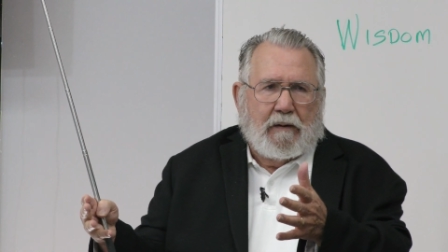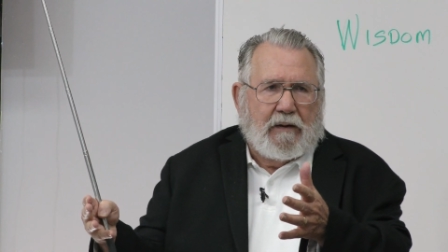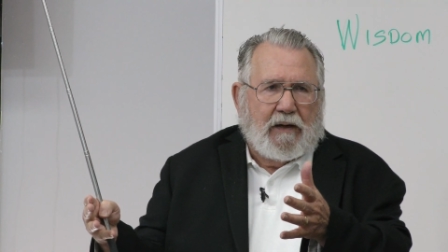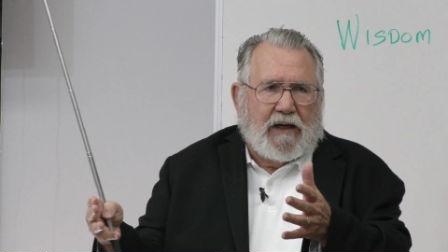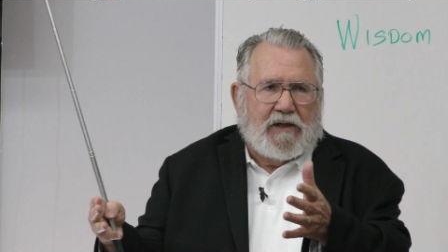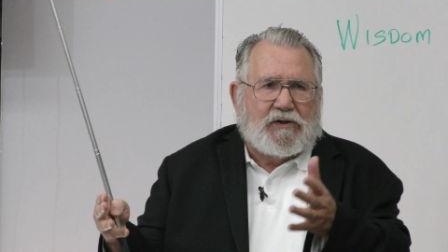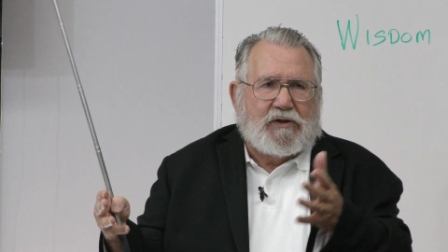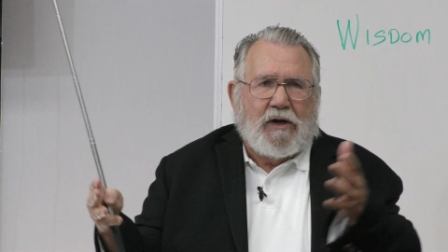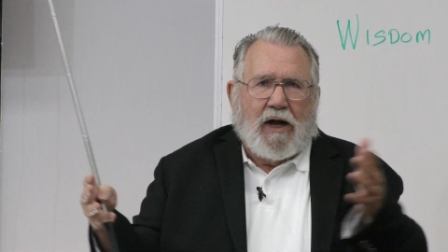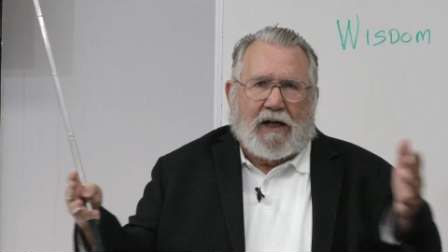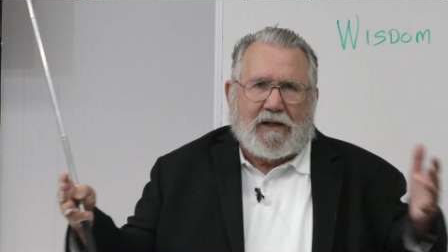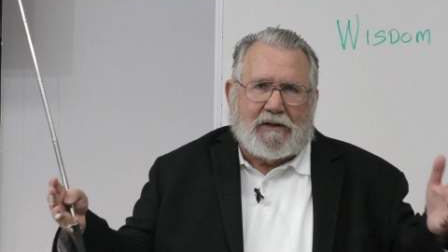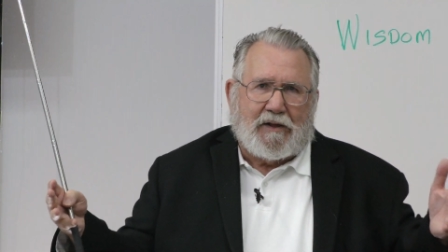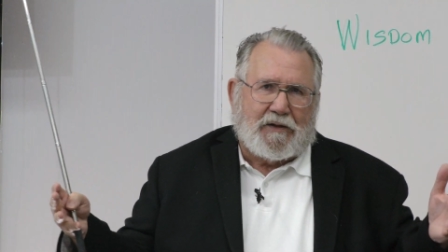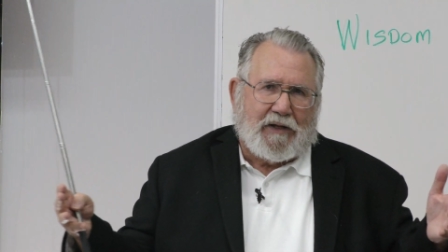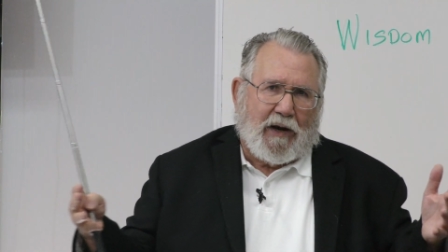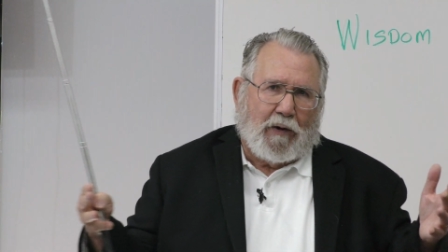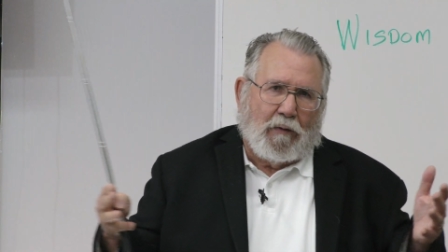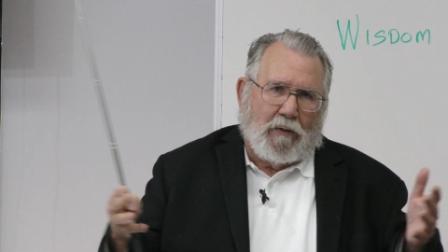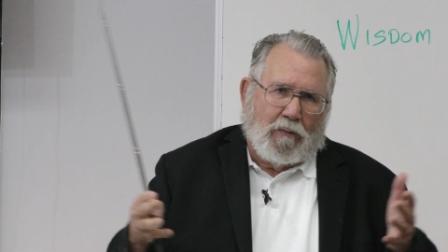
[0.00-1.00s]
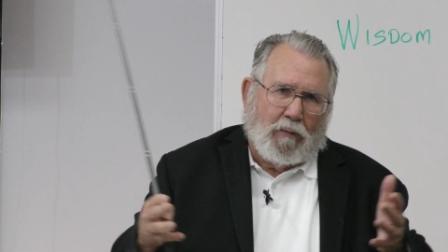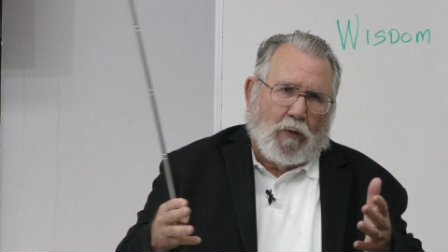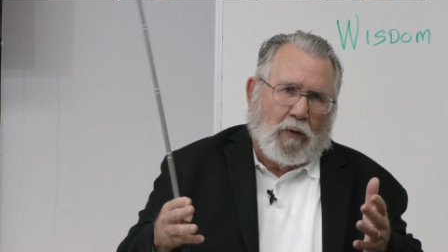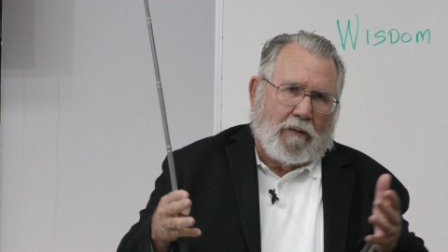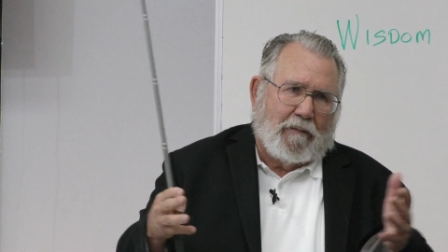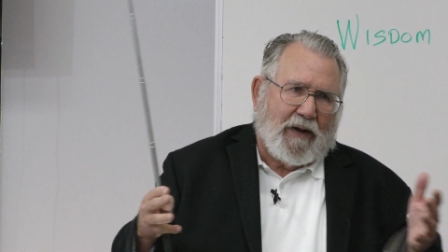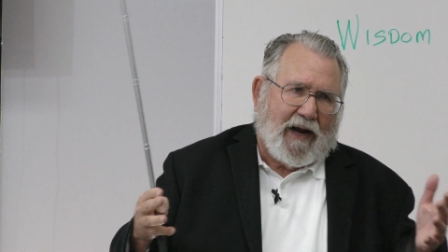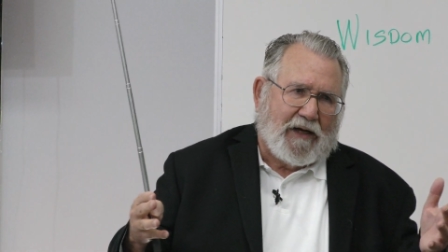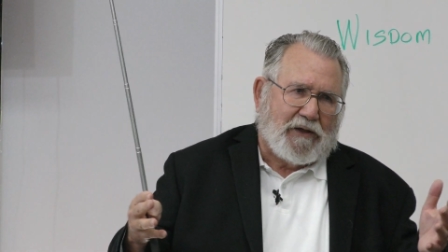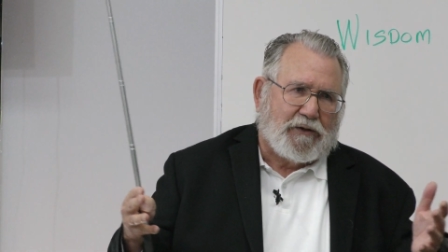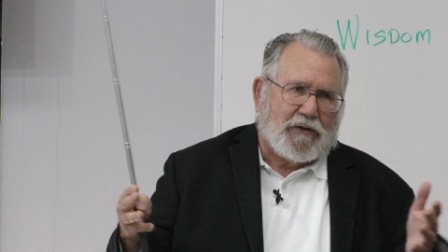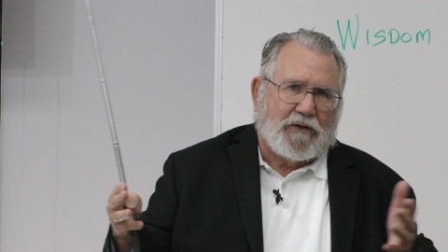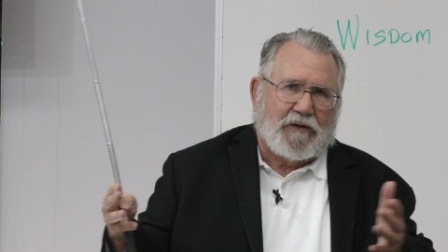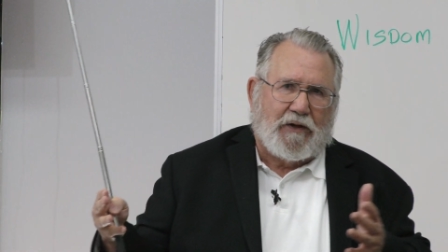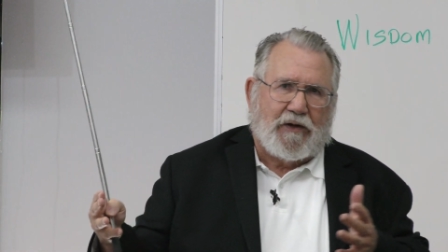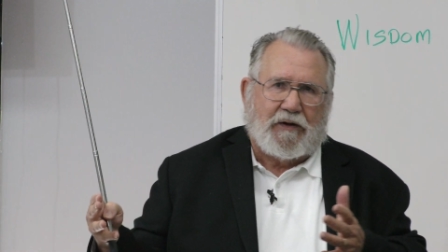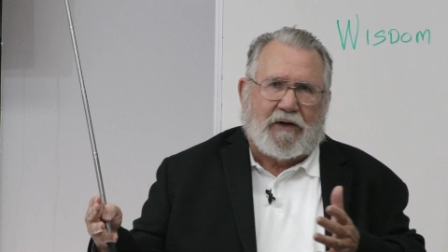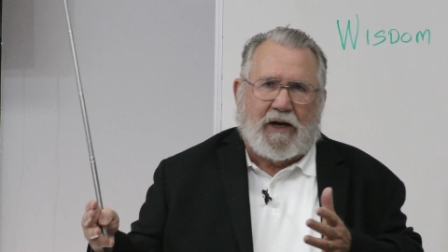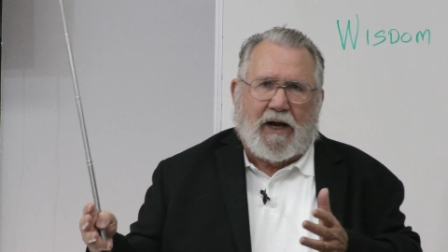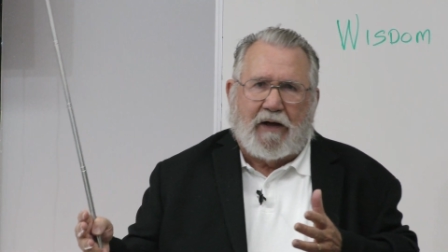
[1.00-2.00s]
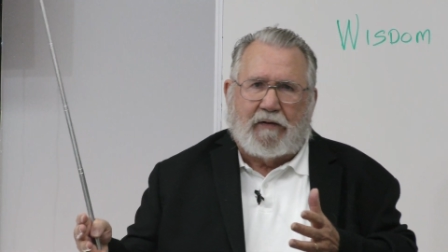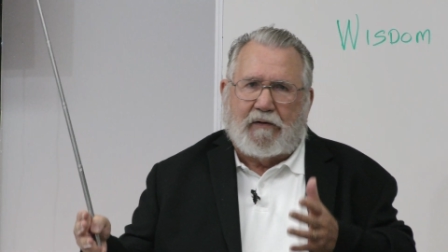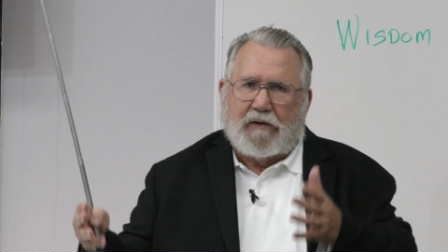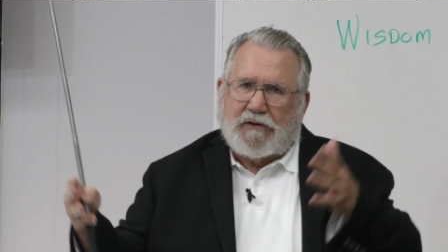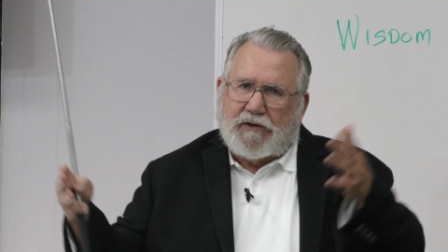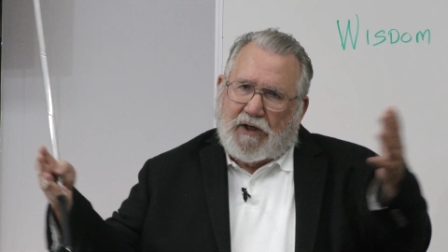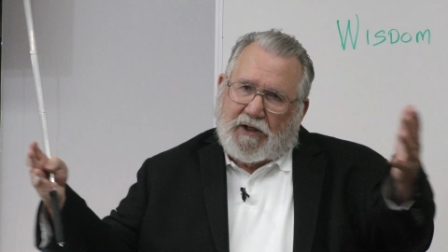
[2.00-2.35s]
It's not that they were more major than the others,